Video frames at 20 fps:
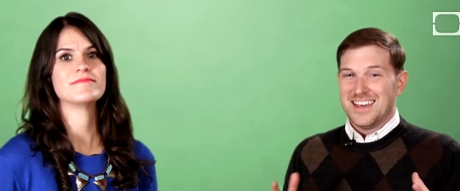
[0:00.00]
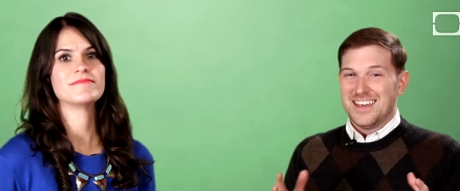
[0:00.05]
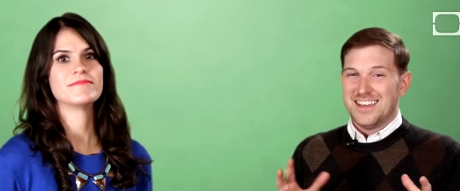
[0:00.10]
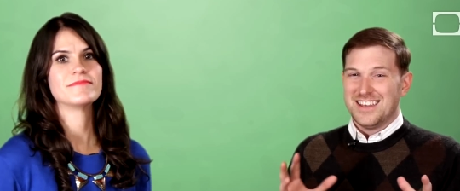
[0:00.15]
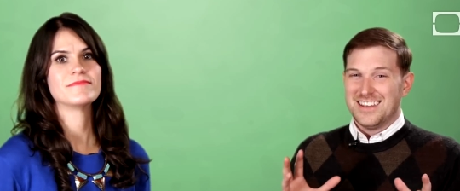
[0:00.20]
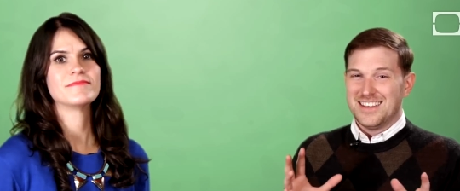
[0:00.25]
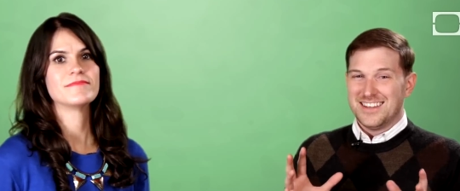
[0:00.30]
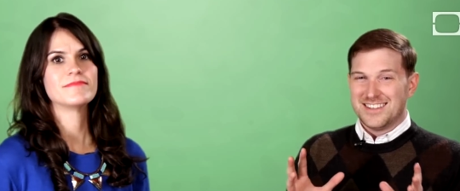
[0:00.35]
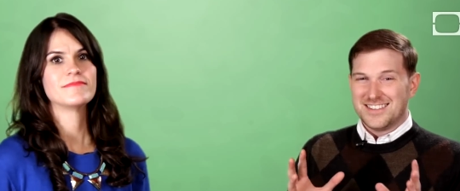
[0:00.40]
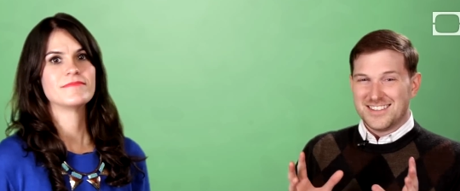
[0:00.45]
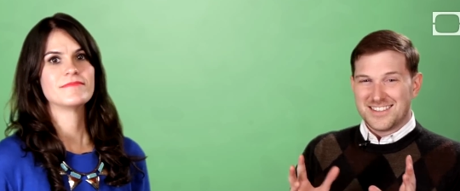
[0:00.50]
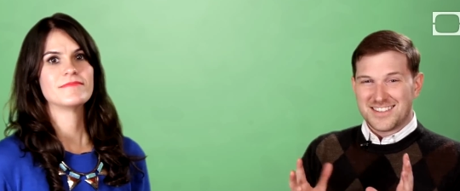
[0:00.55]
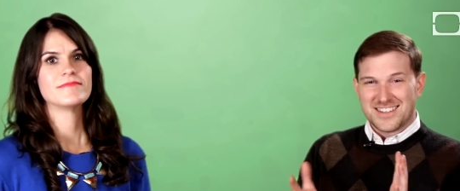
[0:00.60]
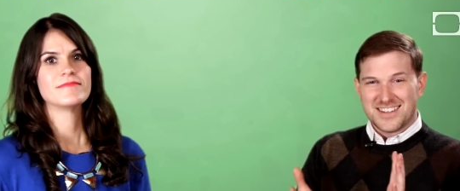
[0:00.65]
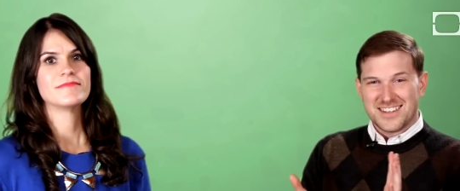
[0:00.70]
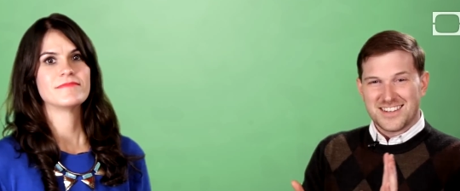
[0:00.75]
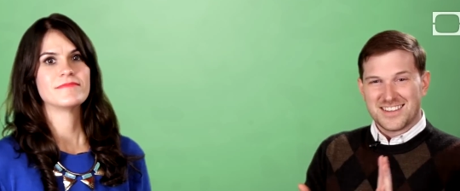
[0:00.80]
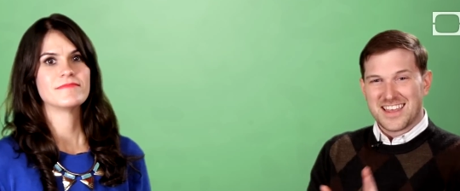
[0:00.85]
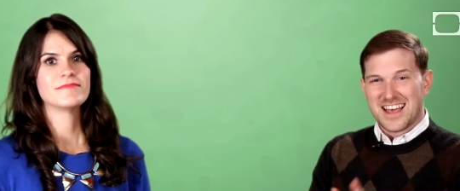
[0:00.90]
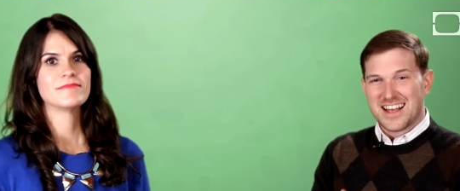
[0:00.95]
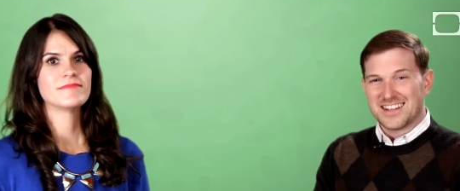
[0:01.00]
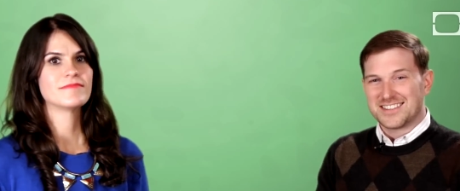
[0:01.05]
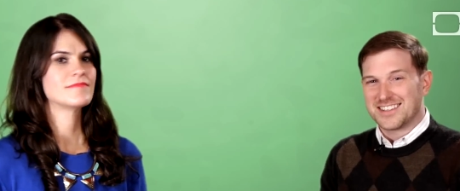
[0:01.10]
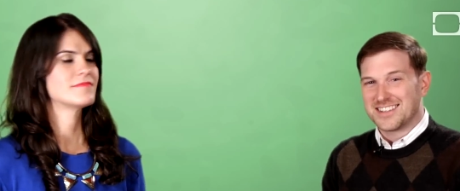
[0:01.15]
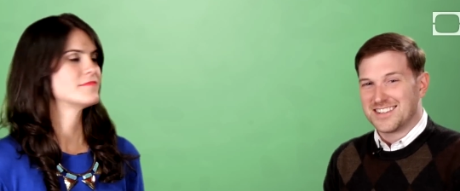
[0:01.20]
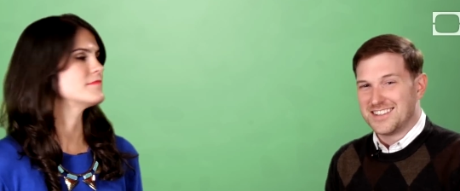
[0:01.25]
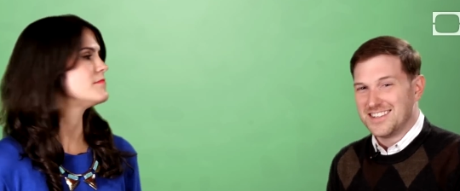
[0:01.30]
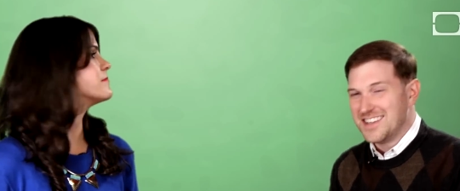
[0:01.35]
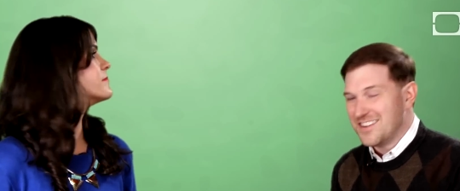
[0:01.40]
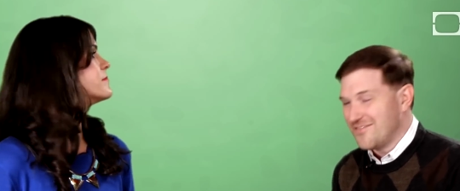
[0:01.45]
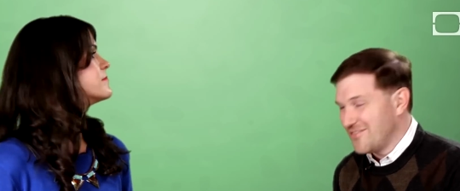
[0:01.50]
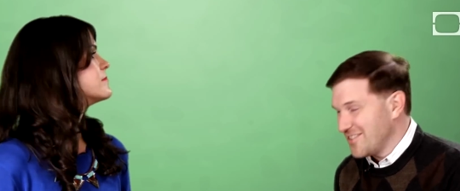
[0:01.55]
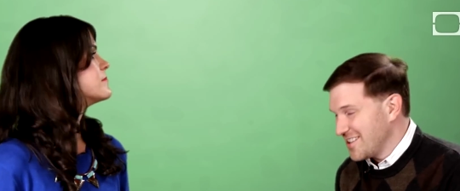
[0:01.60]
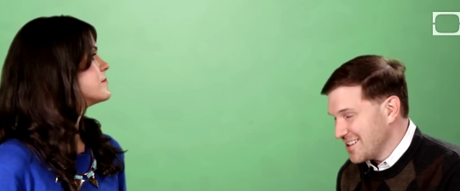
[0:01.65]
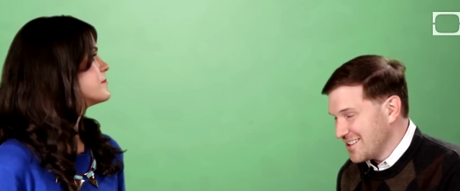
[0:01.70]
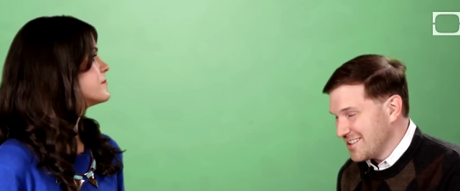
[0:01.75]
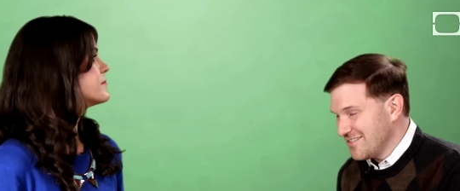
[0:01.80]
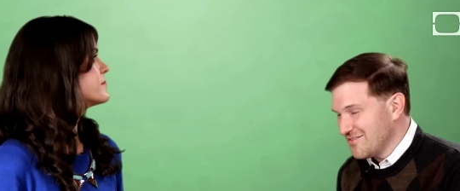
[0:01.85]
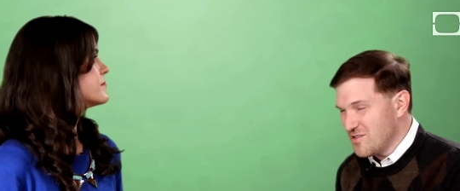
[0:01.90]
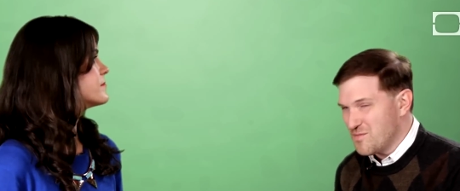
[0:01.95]
Speaker 1: isn't that
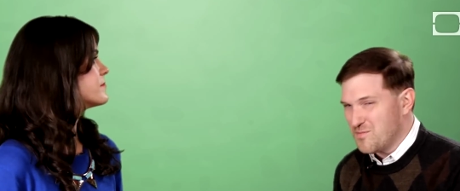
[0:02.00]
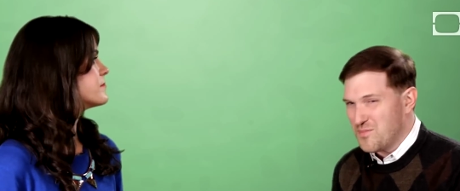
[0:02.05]
significant of a